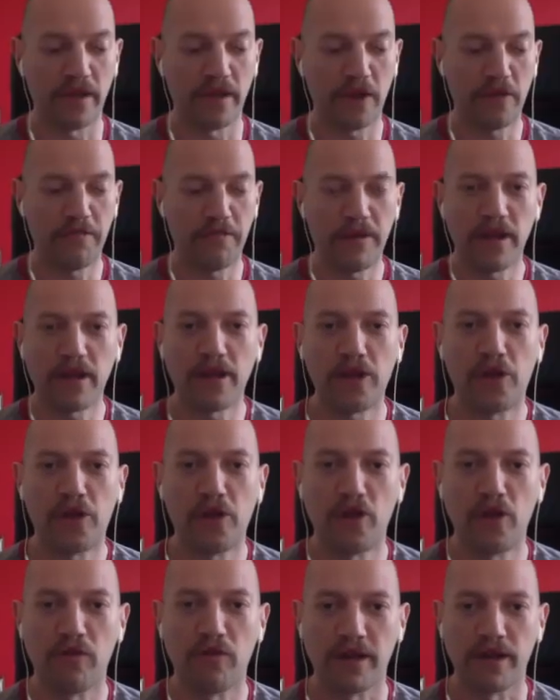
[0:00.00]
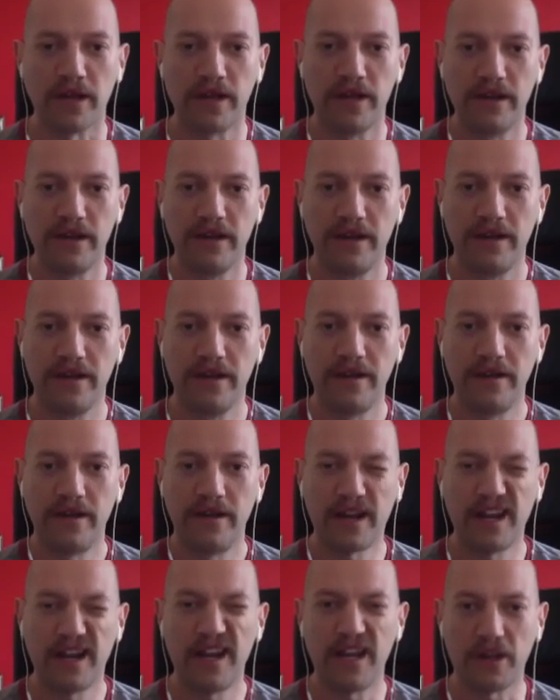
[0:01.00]
like a jury,
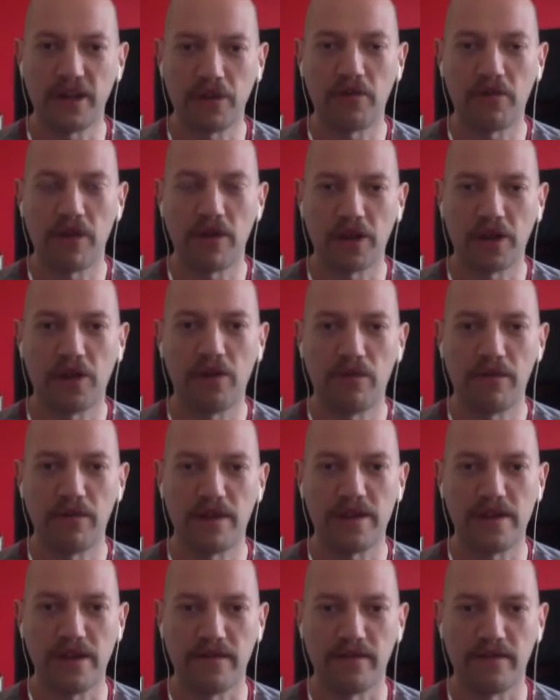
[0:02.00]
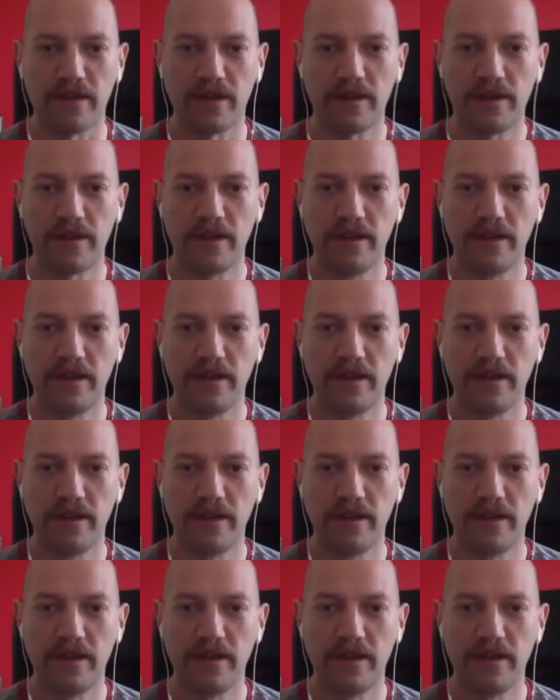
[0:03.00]
like a literal jury service,